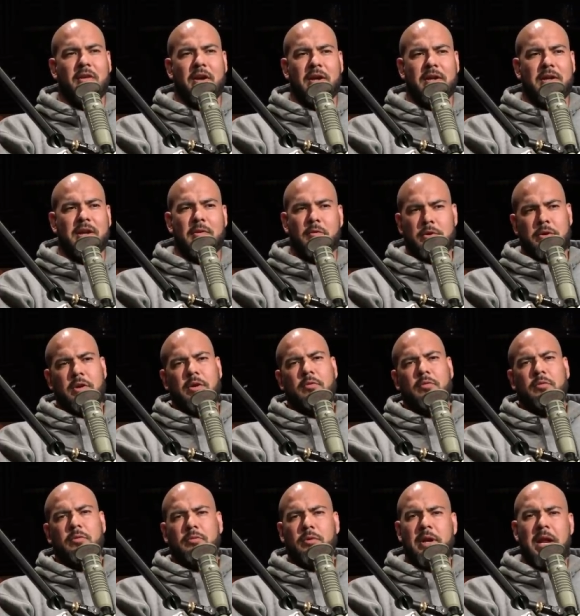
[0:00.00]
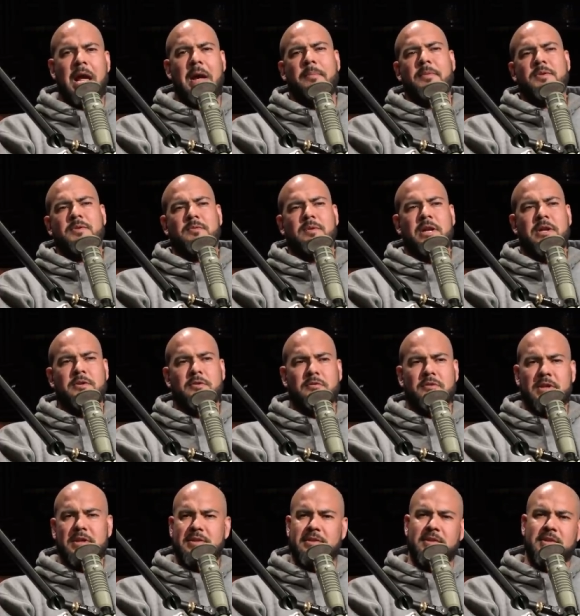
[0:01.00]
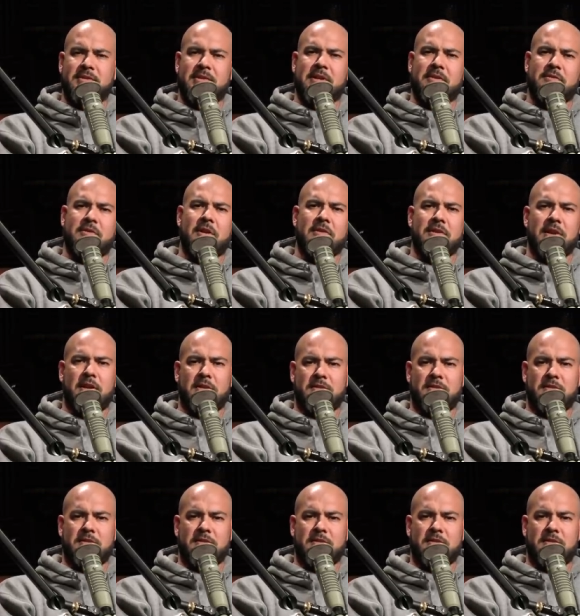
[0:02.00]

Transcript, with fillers: like, you know, what happens when I do this exercise, that